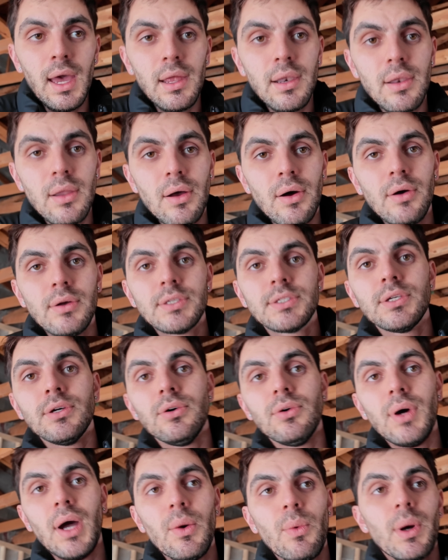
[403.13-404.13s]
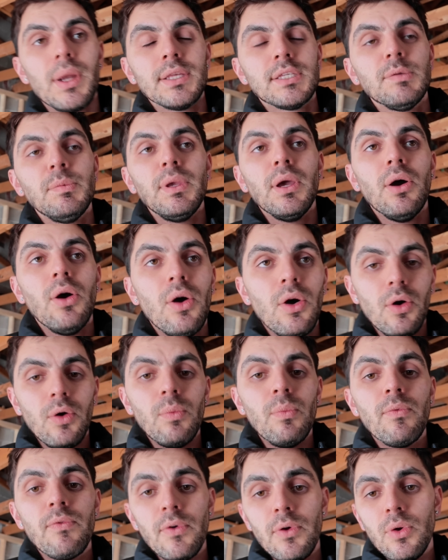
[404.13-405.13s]
and also I want it to be a
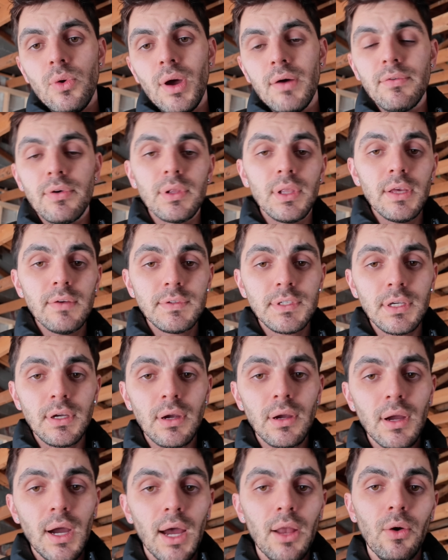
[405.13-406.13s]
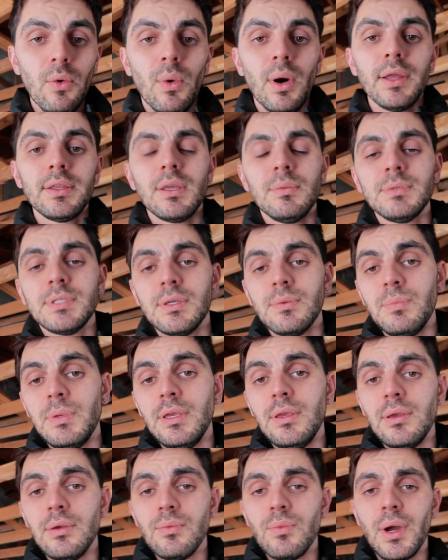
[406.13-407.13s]
home for whoever lives here. I don't want them to
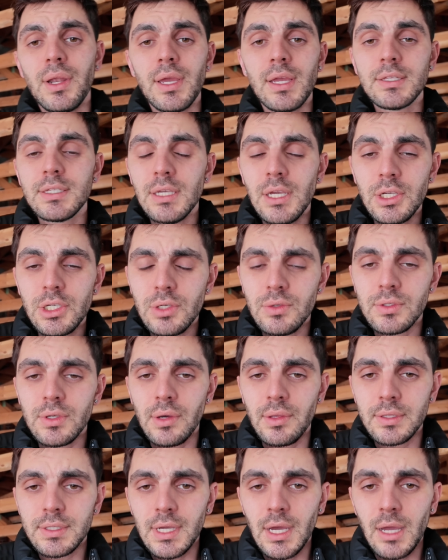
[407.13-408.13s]
be running into issues all the